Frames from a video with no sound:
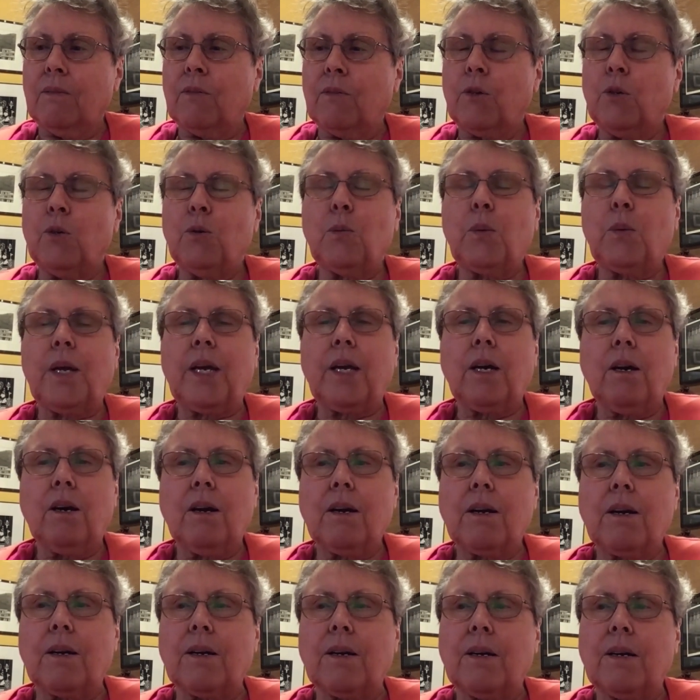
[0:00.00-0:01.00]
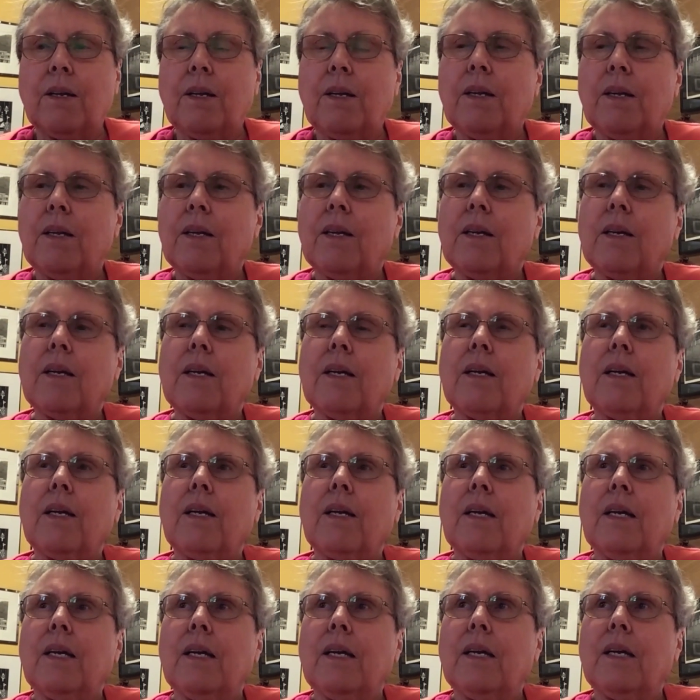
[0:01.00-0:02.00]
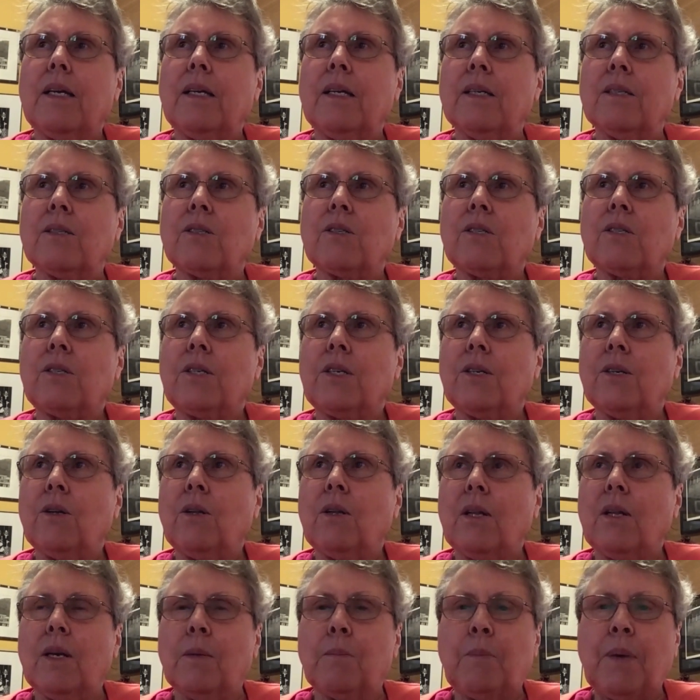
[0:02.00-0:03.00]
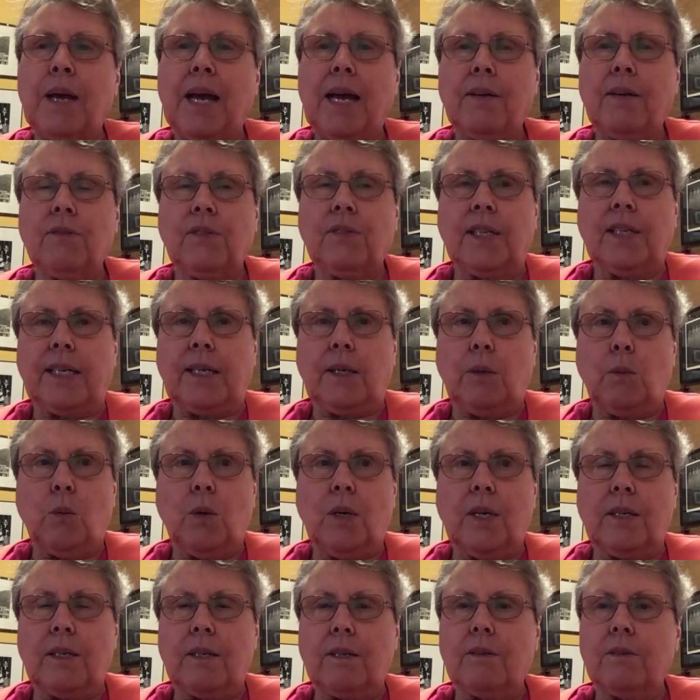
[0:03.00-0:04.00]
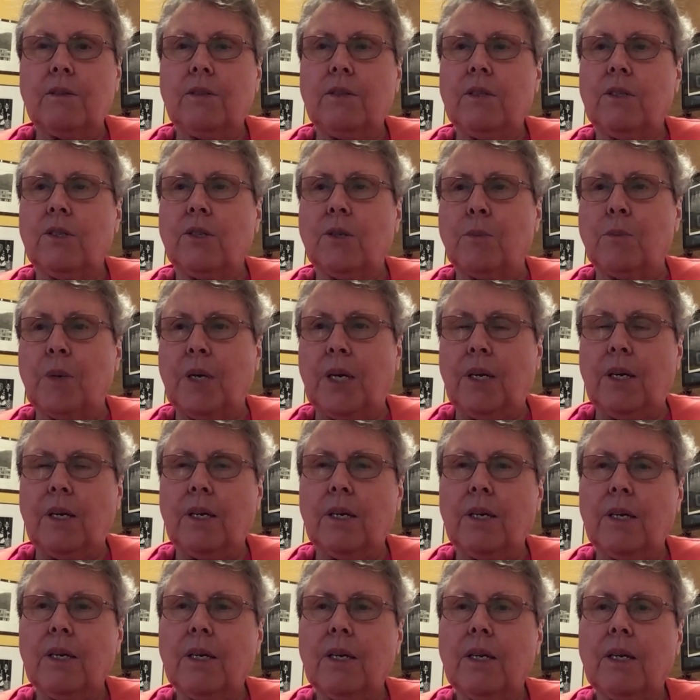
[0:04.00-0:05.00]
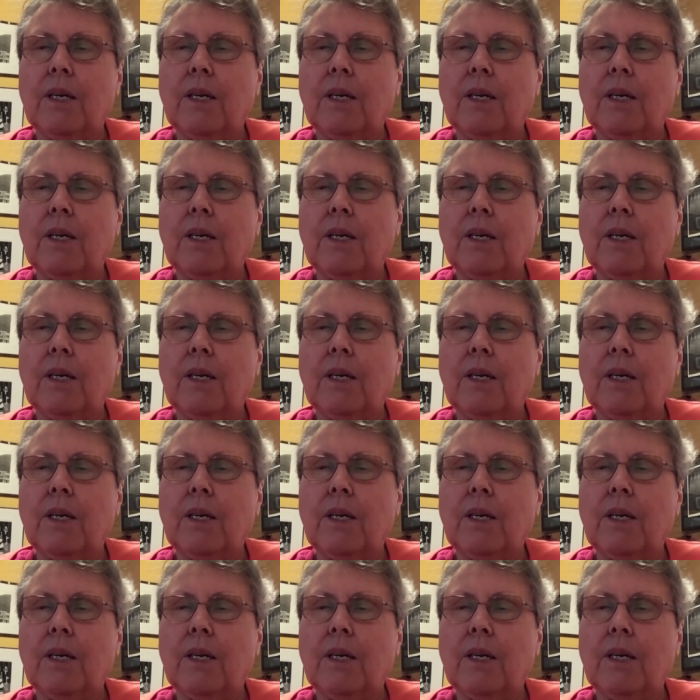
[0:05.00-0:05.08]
who we are is still a baffling one to me.